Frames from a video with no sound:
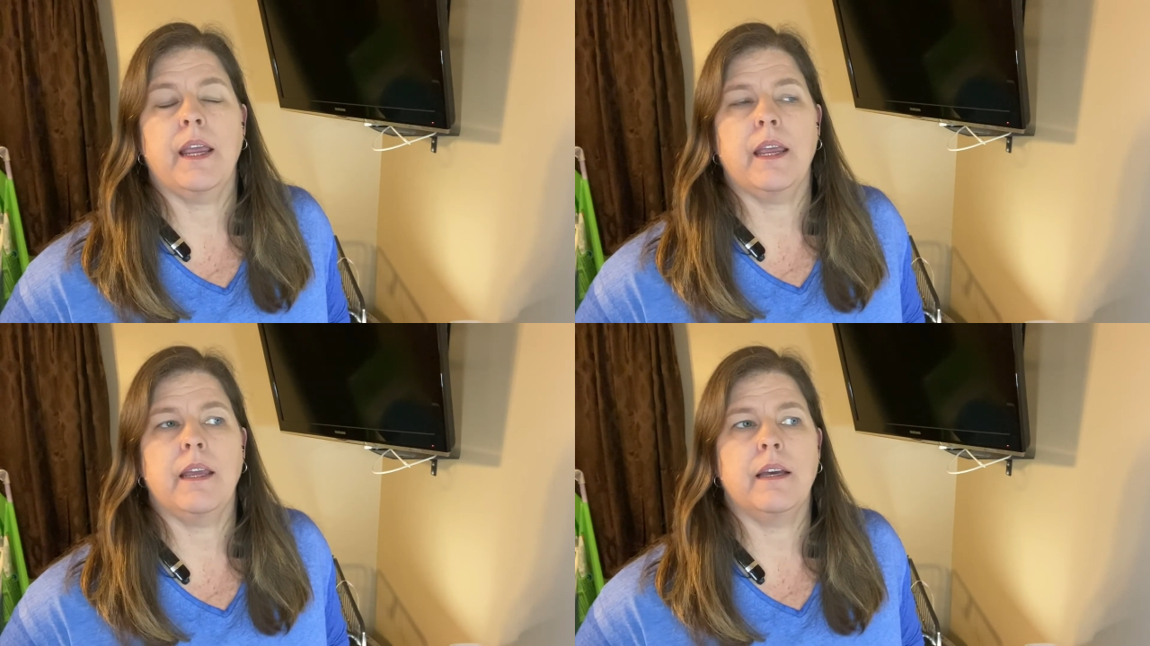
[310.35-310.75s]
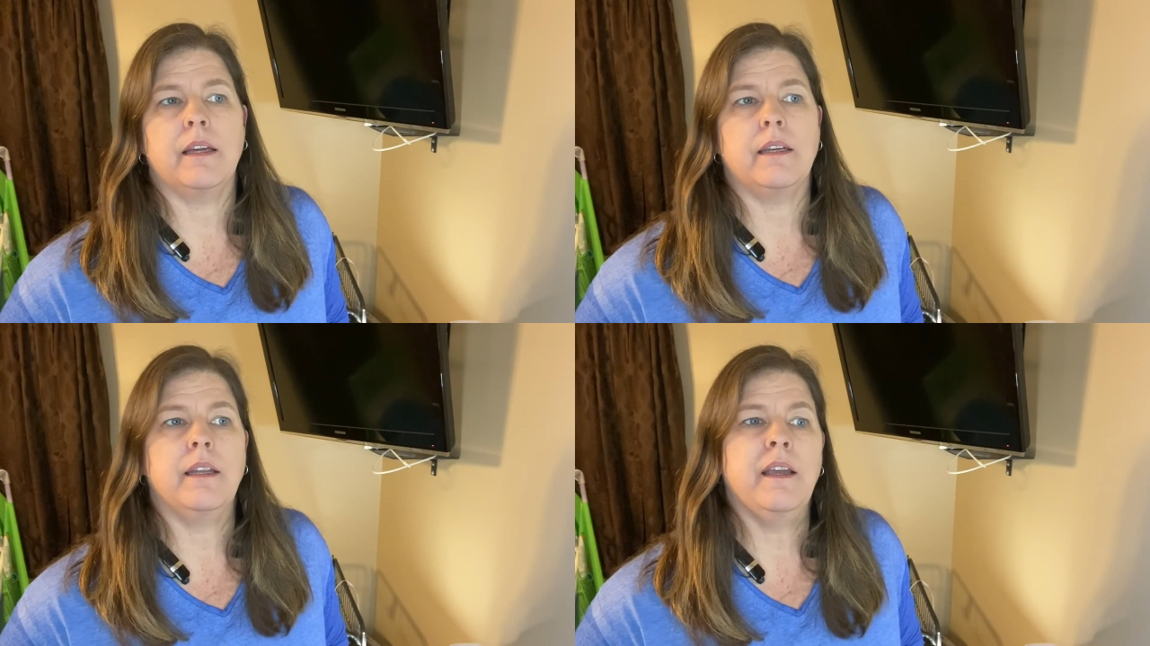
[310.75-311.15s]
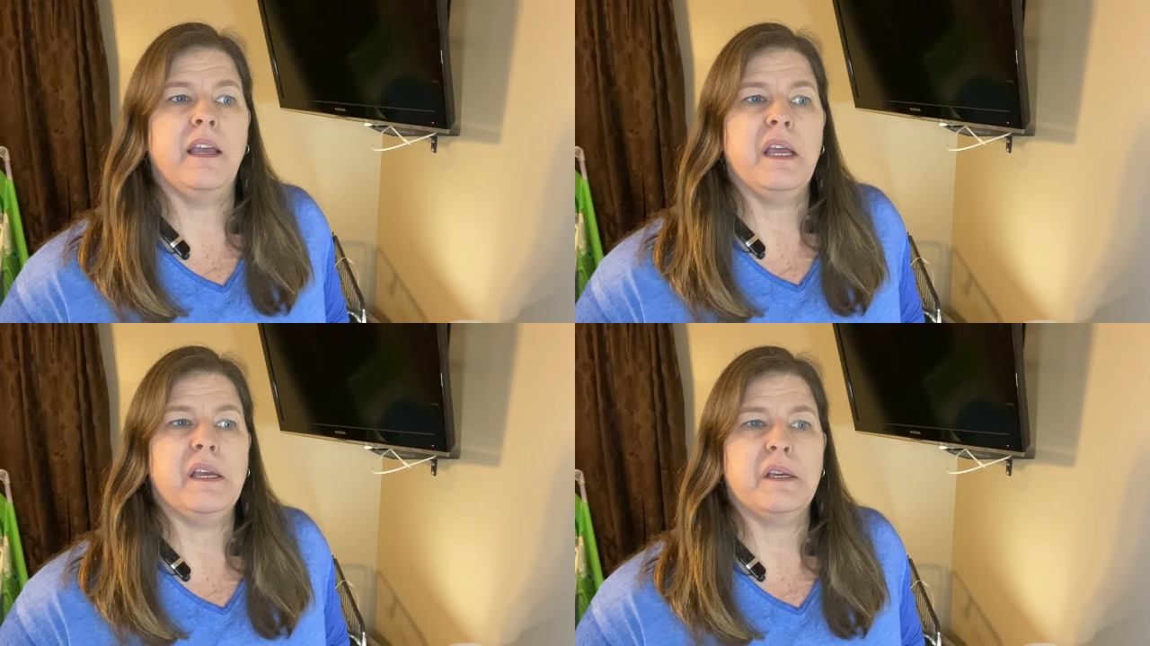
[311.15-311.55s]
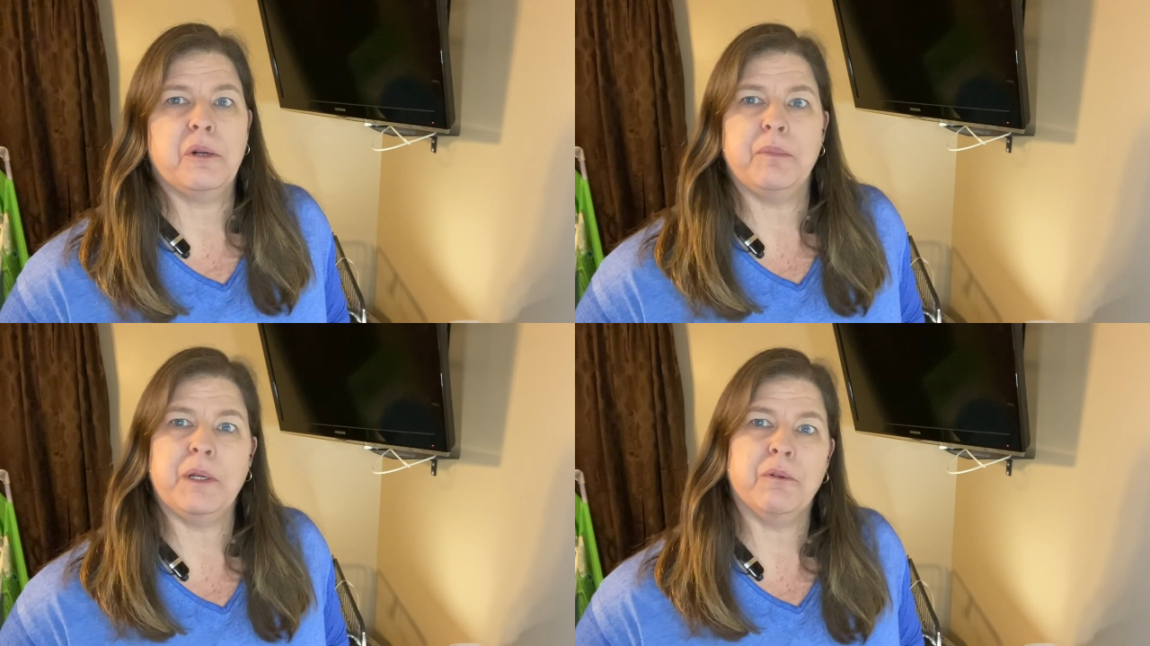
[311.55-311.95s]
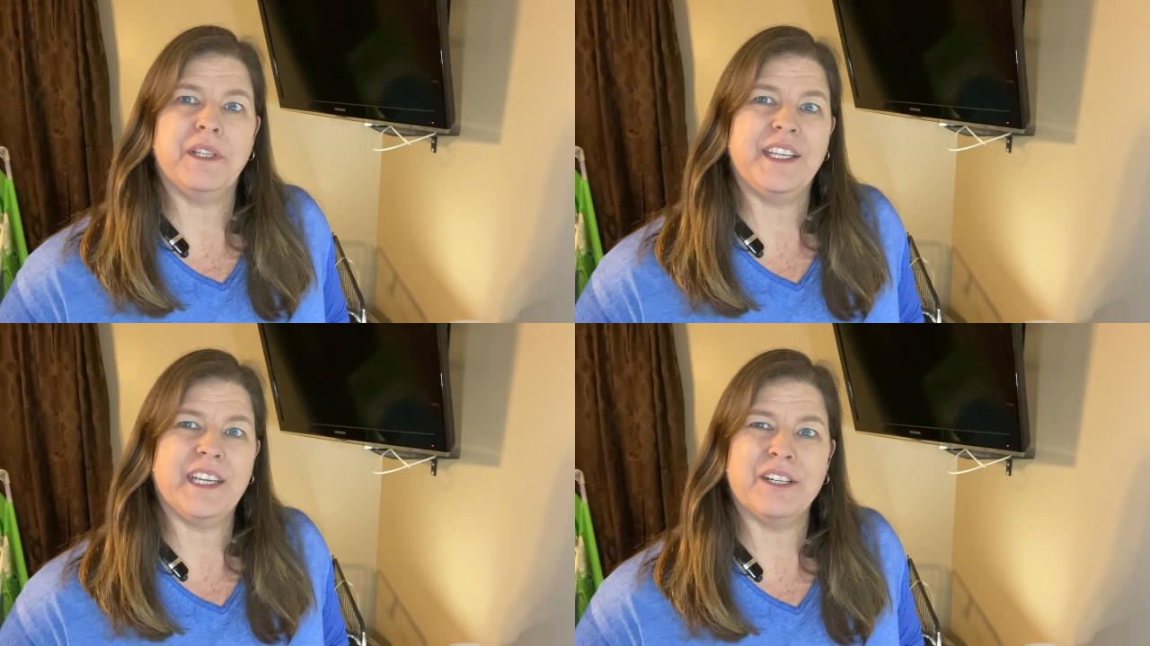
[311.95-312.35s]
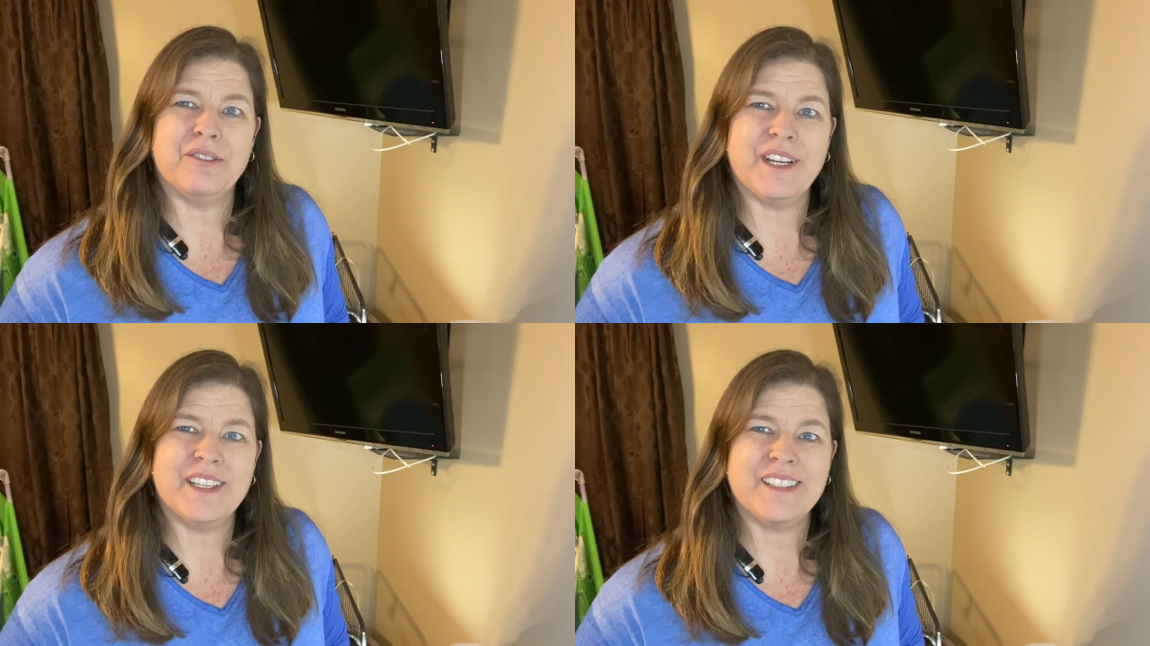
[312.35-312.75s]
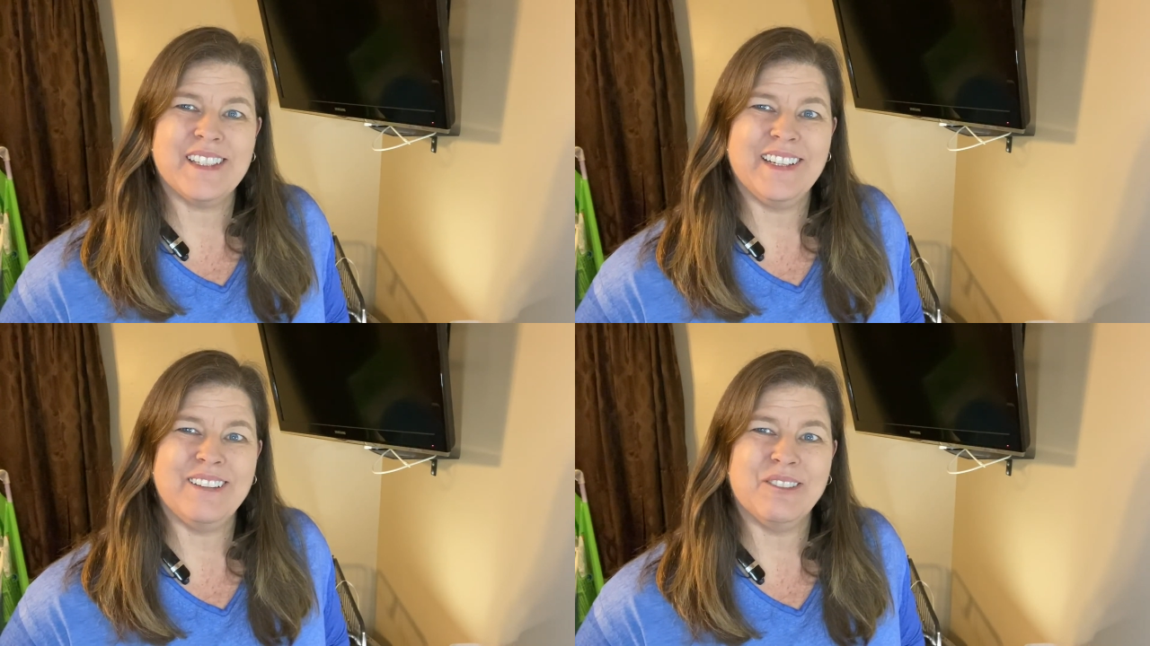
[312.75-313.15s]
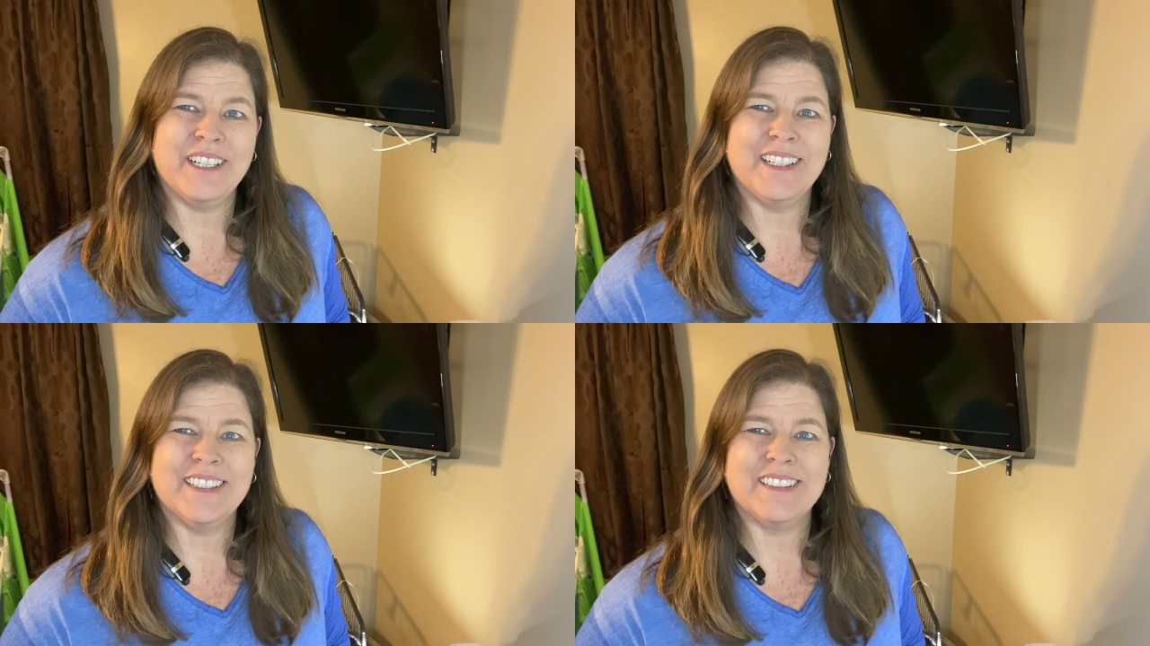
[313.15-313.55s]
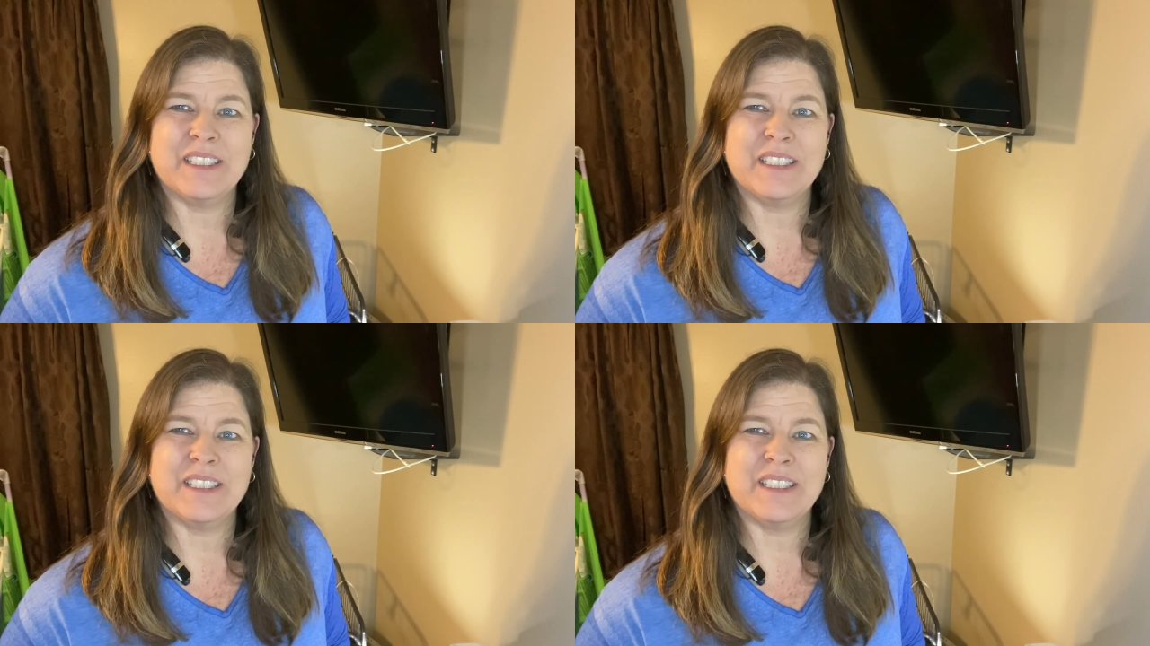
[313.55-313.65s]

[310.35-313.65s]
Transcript: And it'll be really interesting when